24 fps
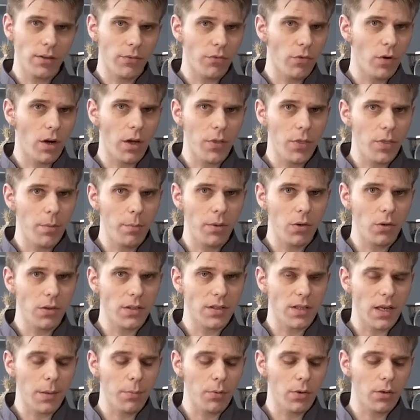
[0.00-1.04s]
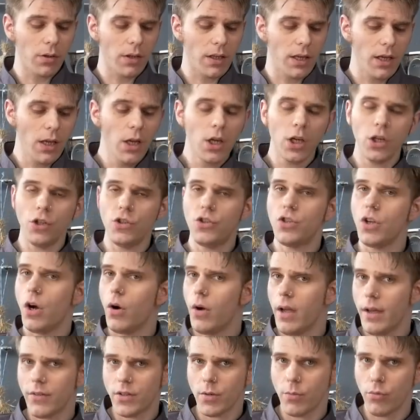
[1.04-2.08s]
to froth the milk separately. You
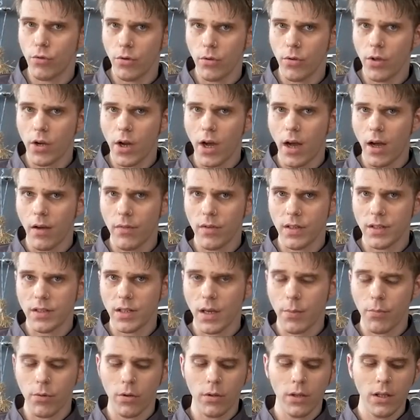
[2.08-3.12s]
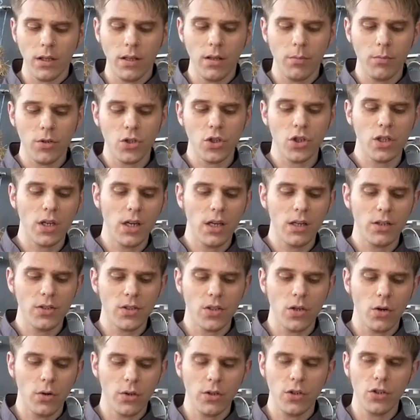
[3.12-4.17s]
don't have to brew the coffee separately. The machine is
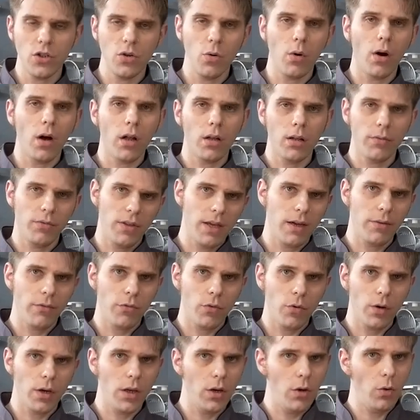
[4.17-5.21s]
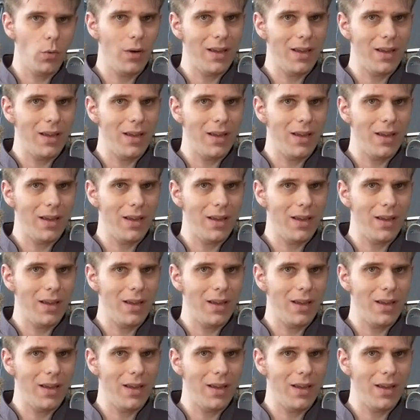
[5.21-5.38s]
going to do all of that for you